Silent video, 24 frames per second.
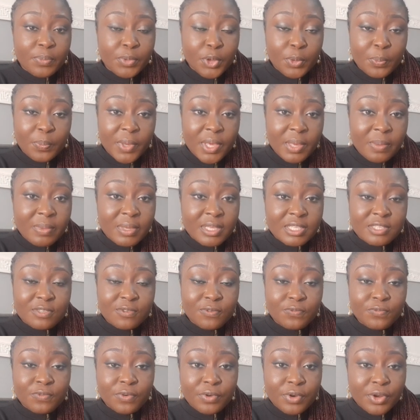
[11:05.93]
your payments
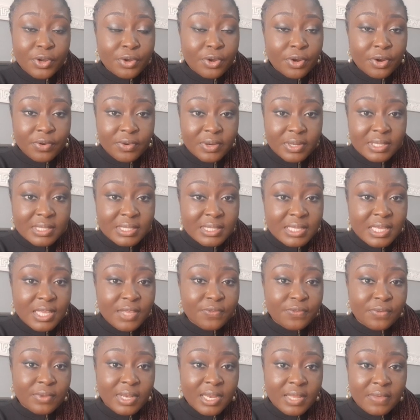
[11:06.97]
in foreign
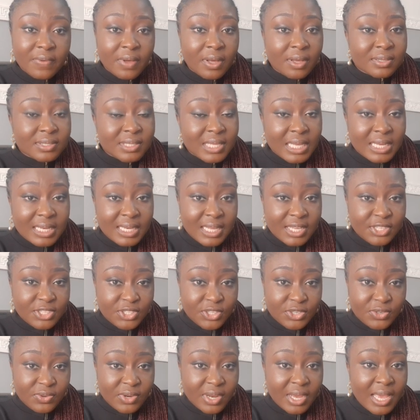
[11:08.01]
currency if you live outside
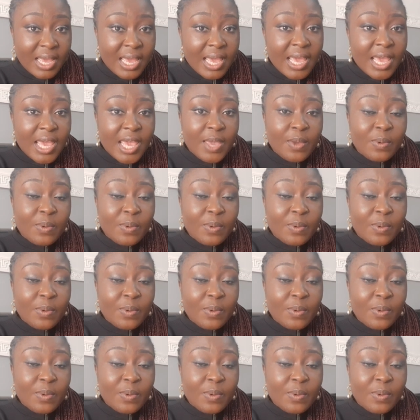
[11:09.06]
Nigeria?